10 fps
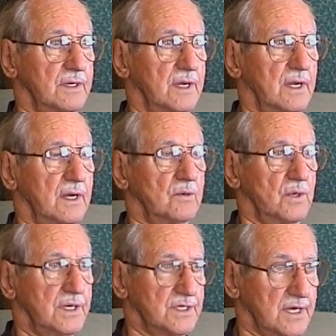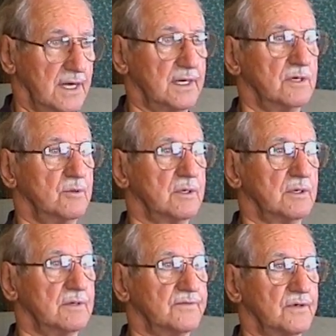Mm -hmm. We decided who we were
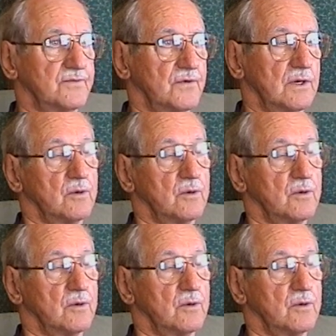going to vote for,